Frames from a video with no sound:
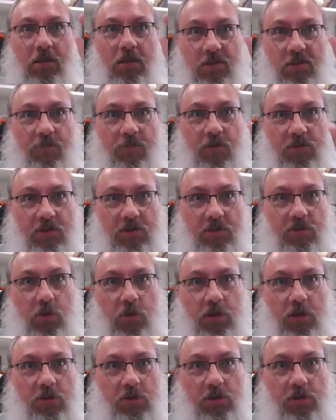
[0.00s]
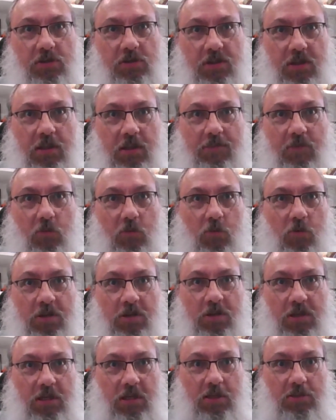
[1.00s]
different situations that level
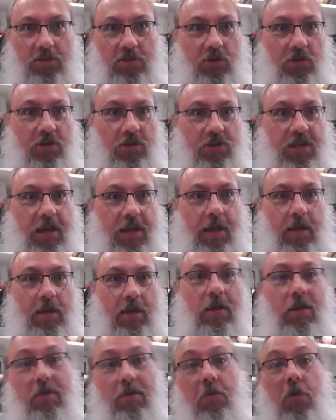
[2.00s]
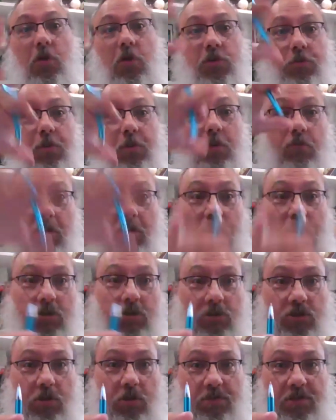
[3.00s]
1 kids could attack multiple
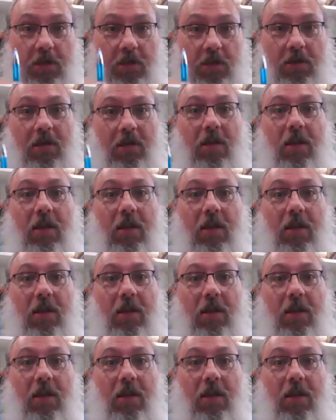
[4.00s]
relationships in.